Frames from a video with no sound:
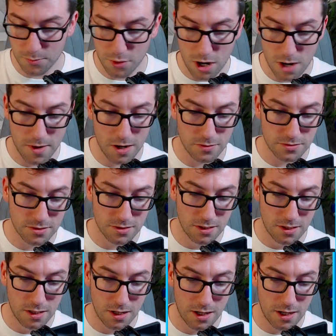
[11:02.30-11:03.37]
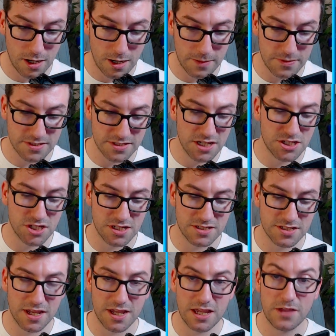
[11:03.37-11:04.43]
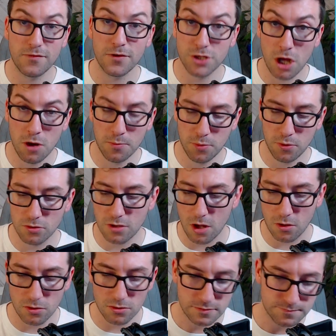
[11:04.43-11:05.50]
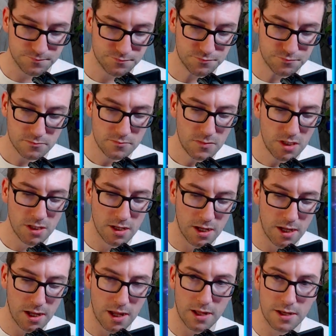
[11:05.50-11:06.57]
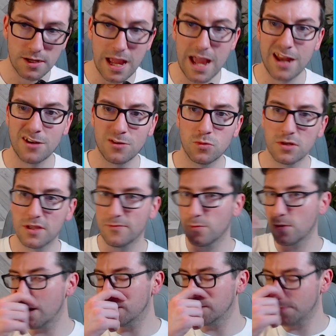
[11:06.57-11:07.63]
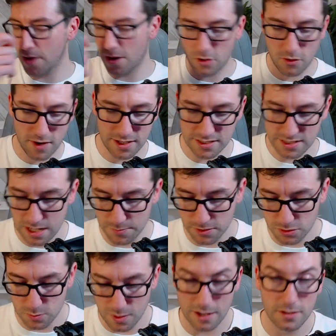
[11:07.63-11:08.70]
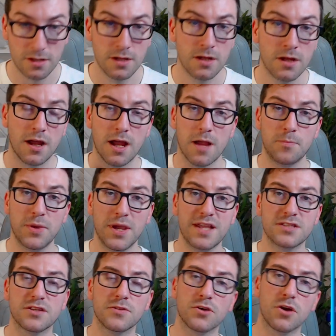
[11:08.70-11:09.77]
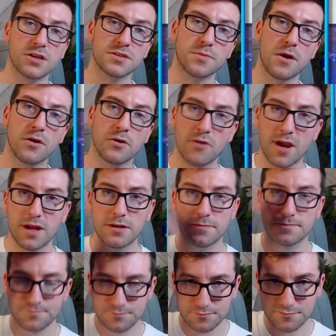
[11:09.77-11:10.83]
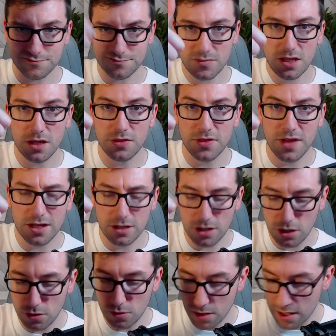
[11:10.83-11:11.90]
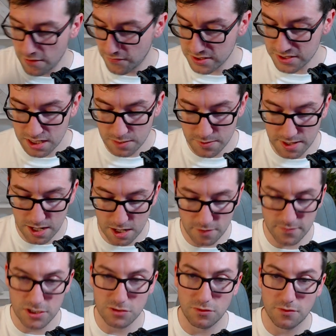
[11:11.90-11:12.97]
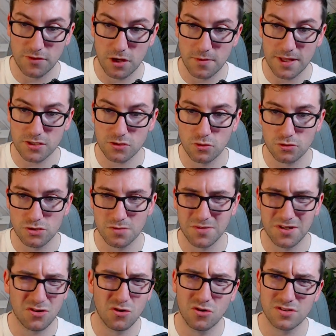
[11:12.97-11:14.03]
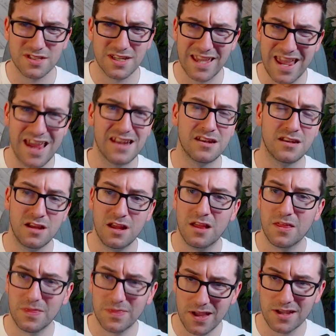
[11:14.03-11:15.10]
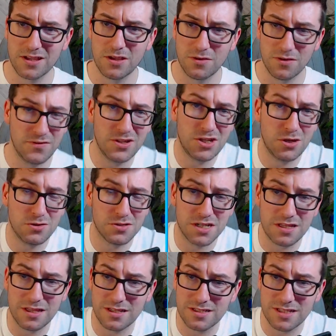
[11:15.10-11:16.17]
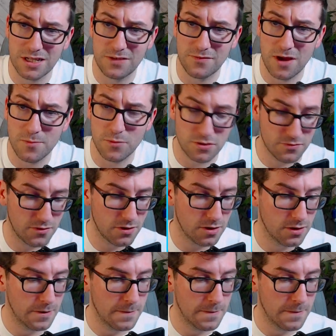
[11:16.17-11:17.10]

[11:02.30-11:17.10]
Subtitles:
promos. The CGC, if I don't pull gold, and we'll give away the PokeGrade slab as well. Pete and the guys at PokeGrade, thank you for sending me that over to review. That's awesome. And of course, again, thank you. If you do see this, thank you very much for